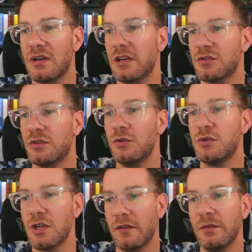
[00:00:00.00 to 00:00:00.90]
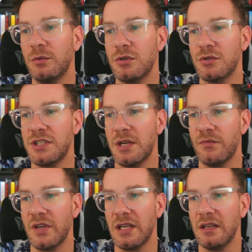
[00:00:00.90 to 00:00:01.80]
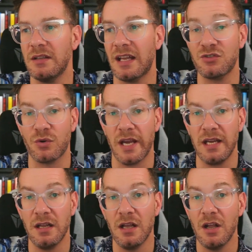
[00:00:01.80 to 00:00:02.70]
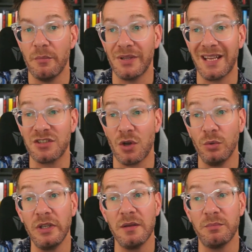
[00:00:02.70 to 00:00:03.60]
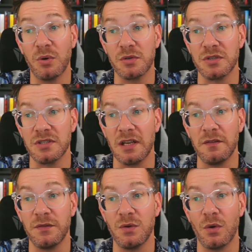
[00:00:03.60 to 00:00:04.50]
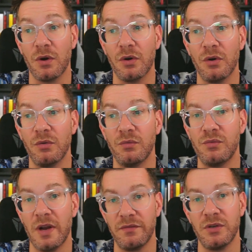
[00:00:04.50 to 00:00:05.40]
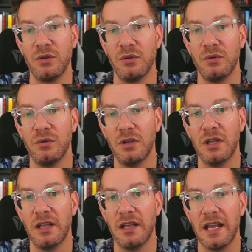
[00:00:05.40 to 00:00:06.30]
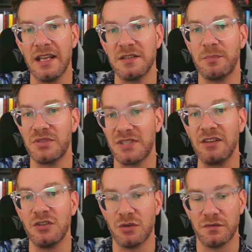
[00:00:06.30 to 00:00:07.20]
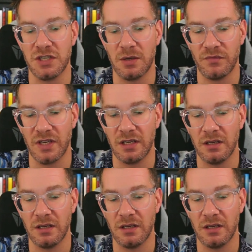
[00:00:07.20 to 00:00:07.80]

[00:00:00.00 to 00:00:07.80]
So you doubled your GMV. That's great. But that's only important if your revenue is a percentage of GMV.